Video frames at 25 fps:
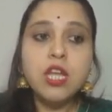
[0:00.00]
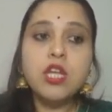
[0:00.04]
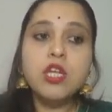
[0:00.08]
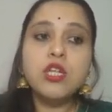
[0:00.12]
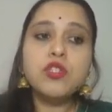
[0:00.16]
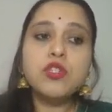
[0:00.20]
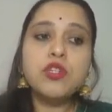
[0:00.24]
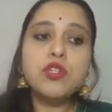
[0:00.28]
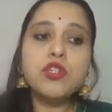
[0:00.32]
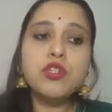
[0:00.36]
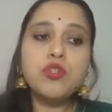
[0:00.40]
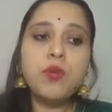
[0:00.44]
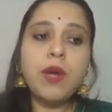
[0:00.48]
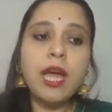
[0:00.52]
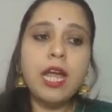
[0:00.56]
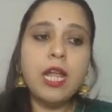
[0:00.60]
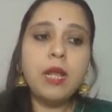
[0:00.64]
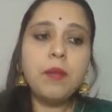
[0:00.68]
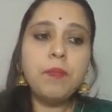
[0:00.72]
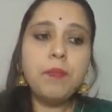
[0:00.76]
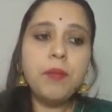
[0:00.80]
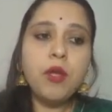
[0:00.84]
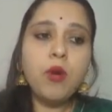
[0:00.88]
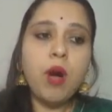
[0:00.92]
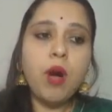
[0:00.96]
So to
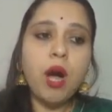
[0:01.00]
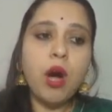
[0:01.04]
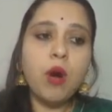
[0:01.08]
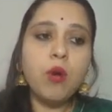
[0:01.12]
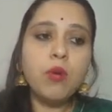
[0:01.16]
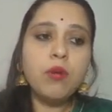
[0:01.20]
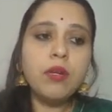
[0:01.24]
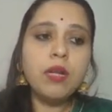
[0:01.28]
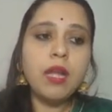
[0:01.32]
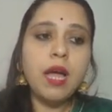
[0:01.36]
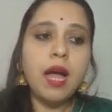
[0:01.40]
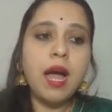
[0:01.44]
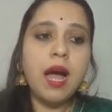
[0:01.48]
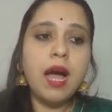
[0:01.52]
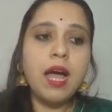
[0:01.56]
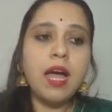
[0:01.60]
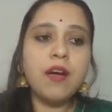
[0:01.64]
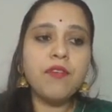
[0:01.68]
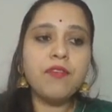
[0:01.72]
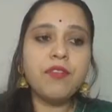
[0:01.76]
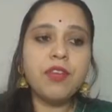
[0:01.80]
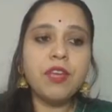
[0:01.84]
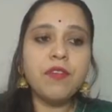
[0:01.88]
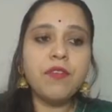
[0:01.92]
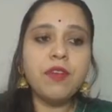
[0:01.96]
help you out, I
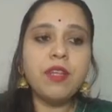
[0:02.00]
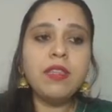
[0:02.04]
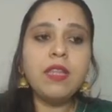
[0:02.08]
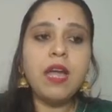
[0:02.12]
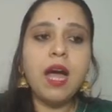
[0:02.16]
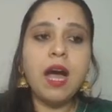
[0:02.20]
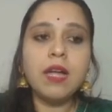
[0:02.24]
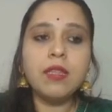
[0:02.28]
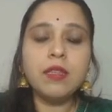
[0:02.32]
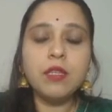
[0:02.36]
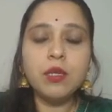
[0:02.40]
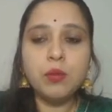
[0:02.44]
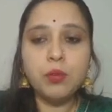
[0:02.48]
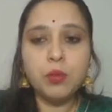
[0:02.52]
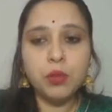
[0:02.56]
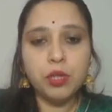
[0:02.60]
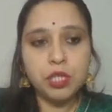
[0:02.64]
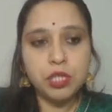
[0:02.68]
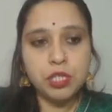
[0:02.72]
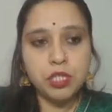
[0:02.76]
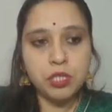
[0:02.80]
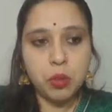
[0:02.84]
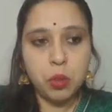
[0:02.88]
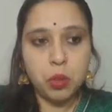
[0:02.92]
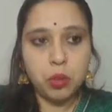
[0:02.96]
have given the other
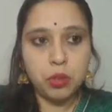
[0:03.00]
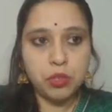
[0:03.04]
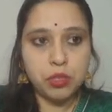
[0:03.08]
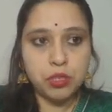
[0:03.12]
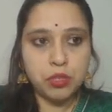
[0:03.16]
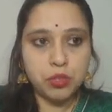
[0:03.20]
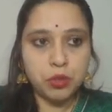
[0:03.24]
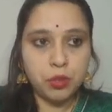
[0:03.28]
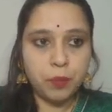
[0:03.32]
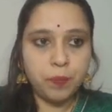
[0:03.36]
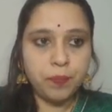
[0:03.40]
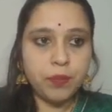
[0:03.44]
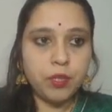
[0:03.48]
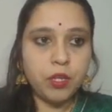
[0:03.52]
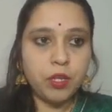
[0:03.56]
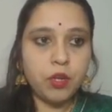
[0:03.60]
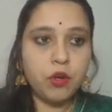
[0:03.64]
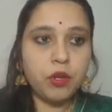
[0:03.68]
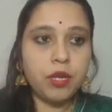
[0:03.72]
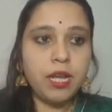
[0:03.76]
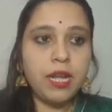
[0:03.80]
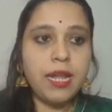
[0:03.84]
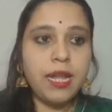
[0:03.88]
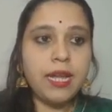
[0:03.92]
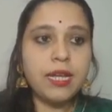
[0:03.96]
words also.
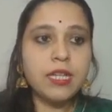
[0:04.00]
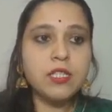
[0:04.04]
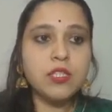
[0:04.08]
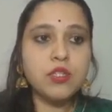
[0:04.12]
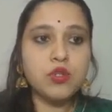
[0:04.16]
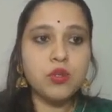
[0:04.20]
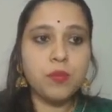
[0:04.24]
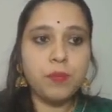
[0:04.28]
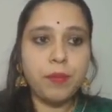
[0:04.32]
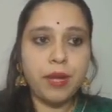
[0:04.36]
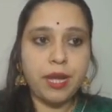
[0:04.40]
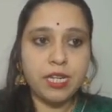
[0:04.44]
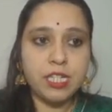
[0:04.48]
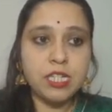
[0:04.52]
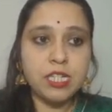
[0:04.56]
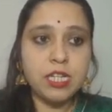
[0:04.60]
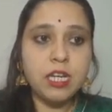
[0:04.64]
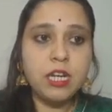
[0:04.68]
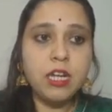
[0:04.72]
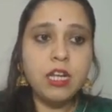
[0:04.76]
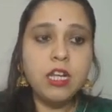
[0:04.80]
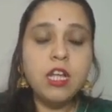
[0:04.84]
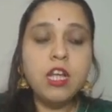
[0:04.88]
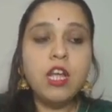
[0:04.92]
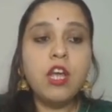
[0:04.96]
Okay, like
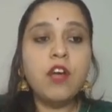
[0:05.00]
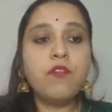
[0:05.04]
stomata.